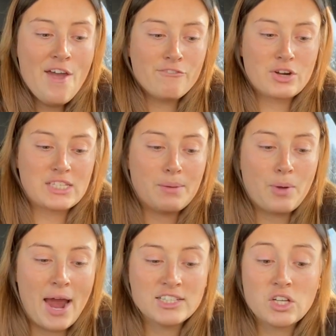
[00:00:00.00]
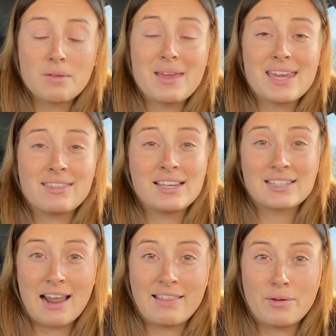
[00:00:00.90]
for example, I started making things
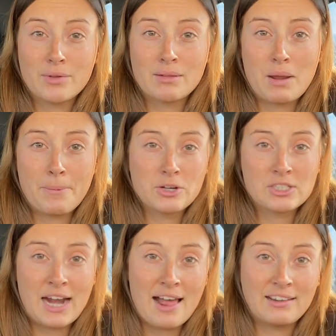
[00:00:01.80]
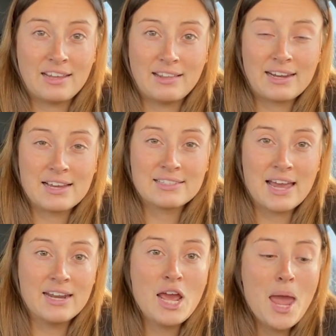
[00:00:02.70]
that I like within my personality, like I
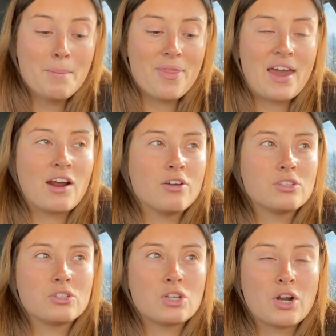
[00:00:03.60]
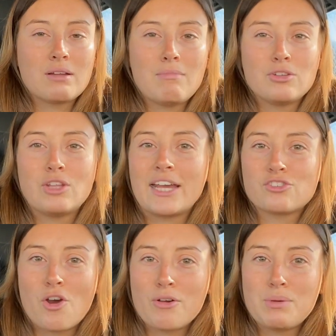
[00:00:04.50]
said, but then I also started like
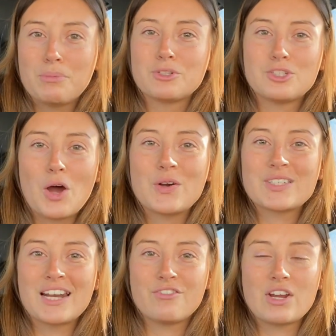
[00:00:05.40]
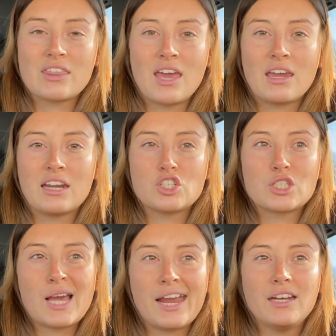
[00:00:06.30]
drawing people's dogs and everything and
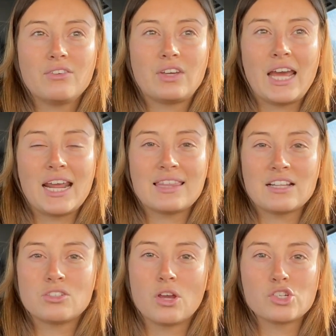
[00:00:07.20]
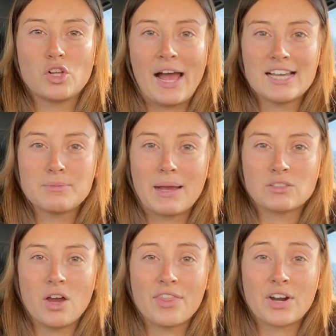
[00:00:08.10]
just kind of getting that social
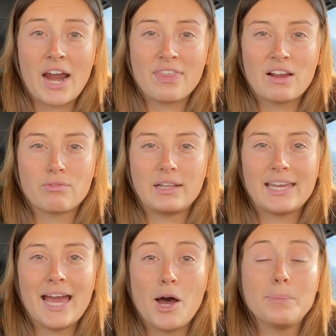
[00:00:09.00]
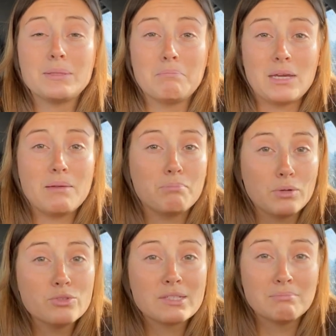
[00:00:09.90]
aspect on there, I think really helped me
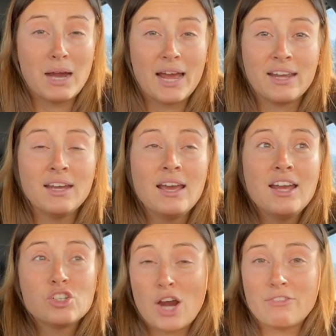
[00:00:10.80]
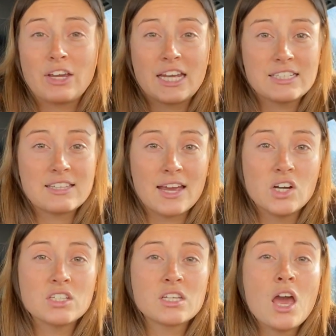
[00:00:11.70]
boost my traffic and
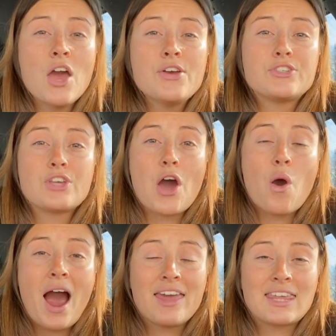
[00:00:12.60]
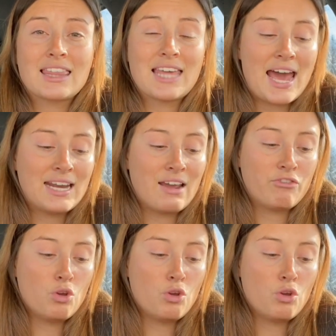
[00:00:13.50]
sales. So I think that if you